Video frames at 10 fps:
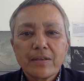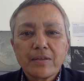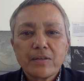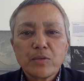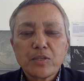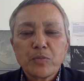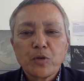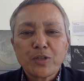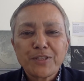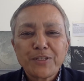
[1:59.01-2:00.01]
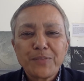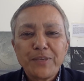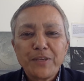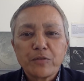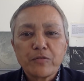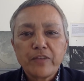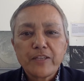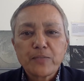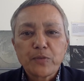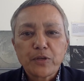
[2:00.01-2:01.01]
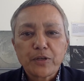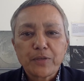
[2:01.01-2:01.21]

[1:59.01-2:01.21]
who was obnoxious to me on Facebook.